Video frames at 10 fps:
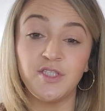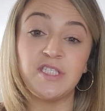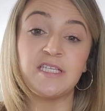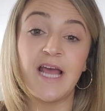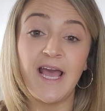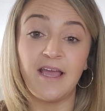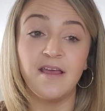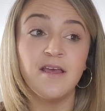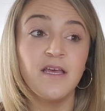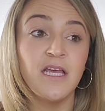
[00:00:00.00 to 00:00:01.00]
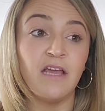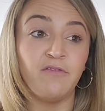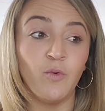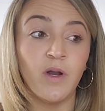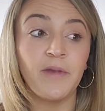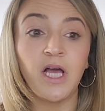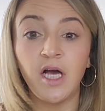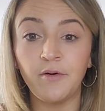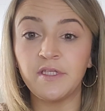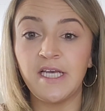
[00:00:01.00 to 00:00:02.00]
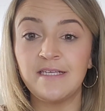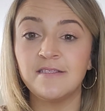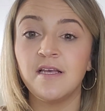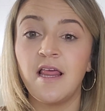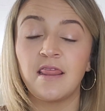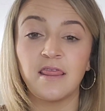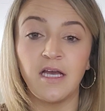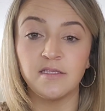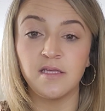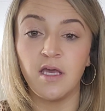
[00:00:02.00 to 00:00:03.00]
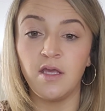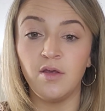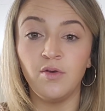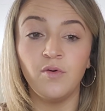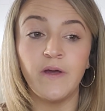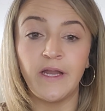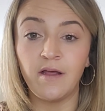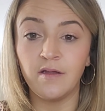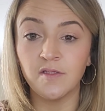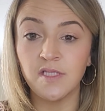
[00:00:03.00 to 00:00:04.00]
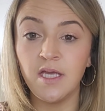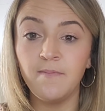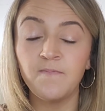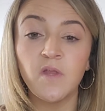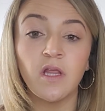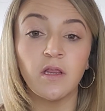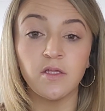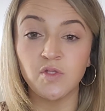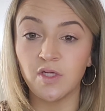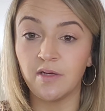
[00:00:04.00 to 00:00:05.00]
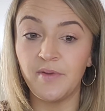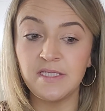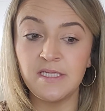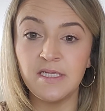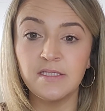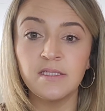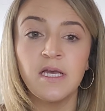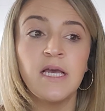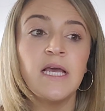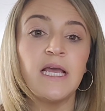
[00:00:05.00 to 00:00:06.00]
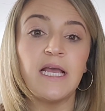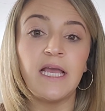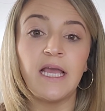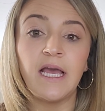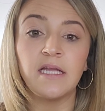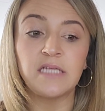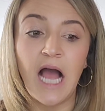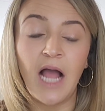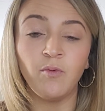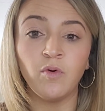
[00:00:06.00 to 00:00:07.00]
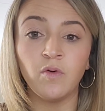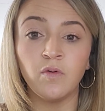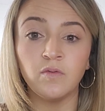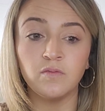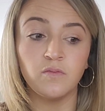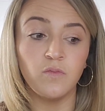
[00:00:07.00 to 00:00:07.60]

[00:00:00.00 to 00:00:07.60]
And she said, hey, if you want to make a go at this, let's get you an LLC, let's start a business, and I will